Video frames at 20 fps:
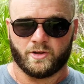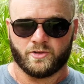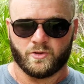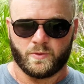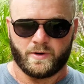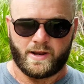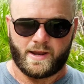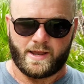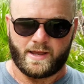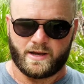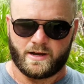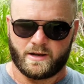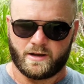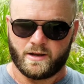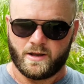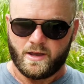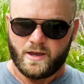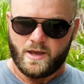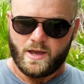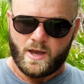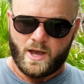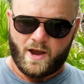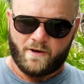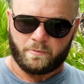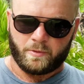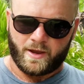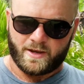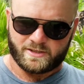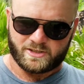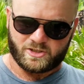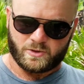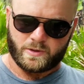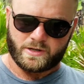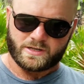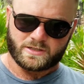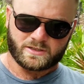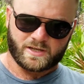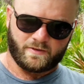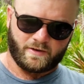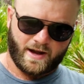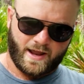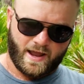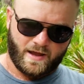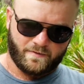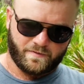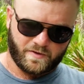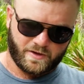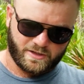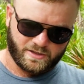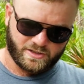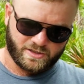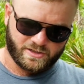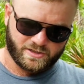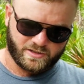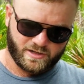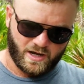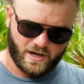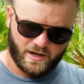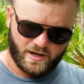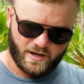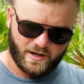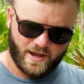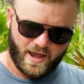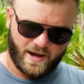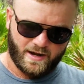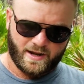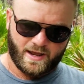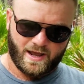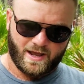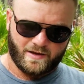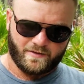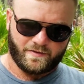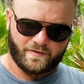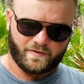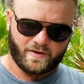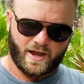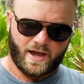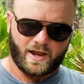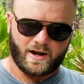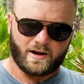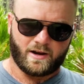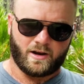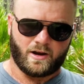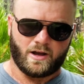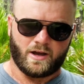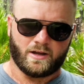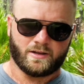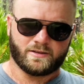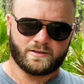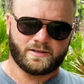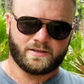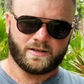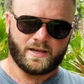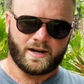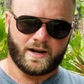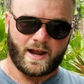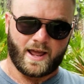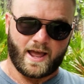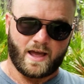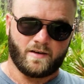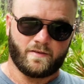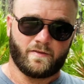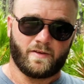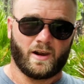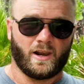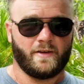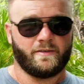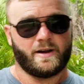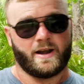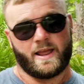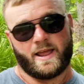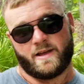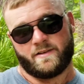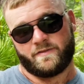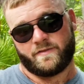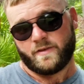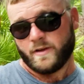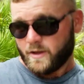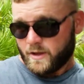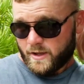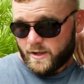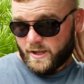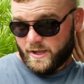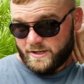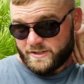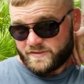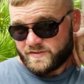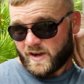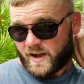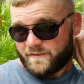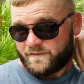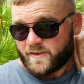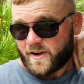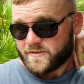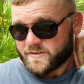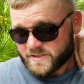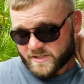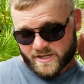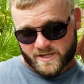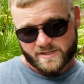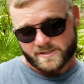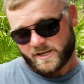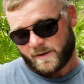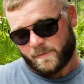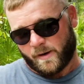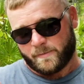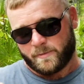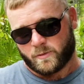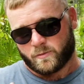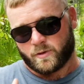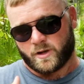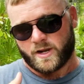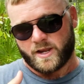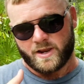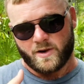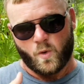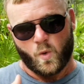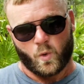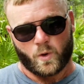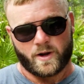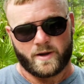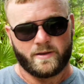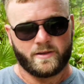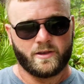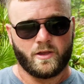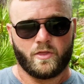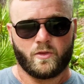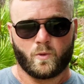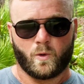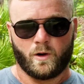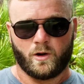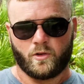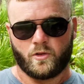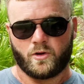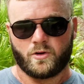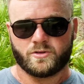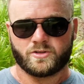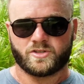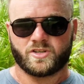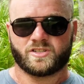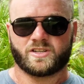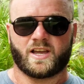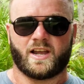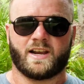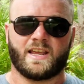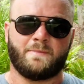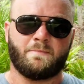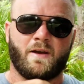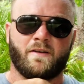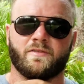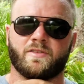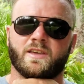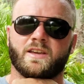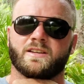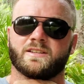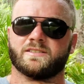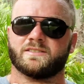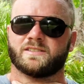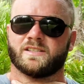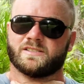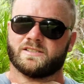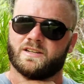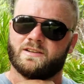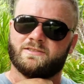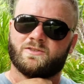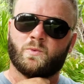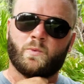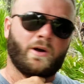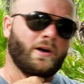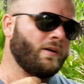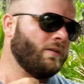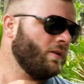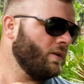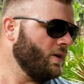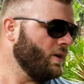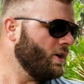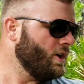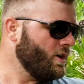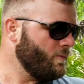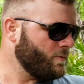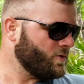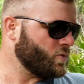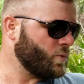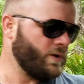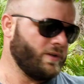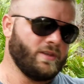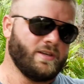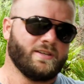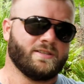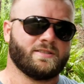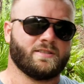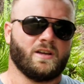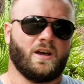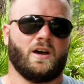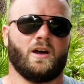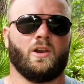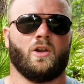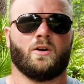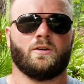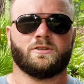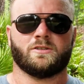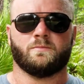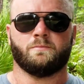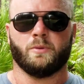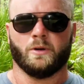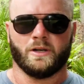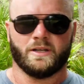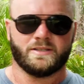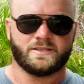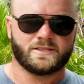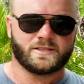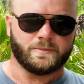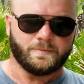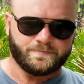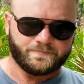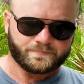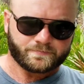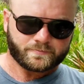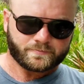I'll do I have plans to do a 7.5 inch, 8.5, 9, 10.5, 11.5 inch 5.56, and I'll probably be running Hornady through all of those, just kind of keep everything consistent as well between these larger bullets.